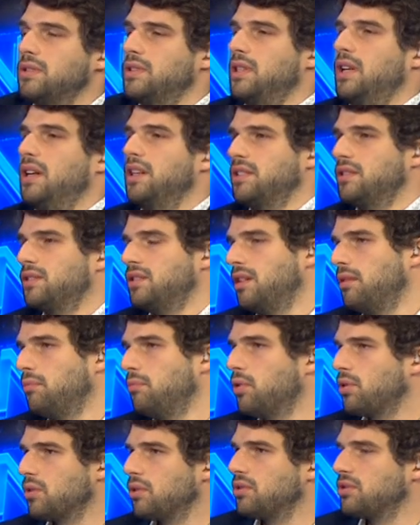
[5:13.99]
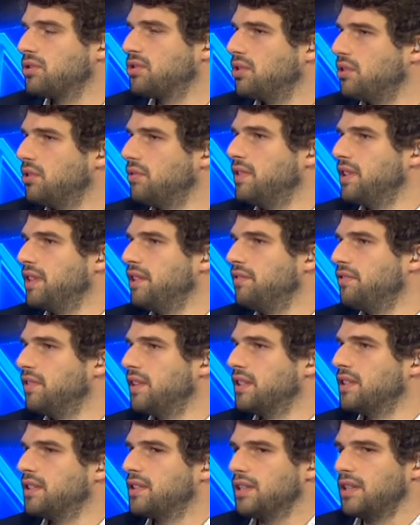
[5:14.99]
The others are more conservative
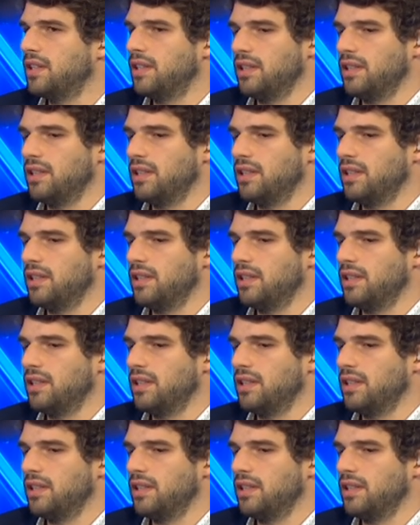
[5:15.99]
and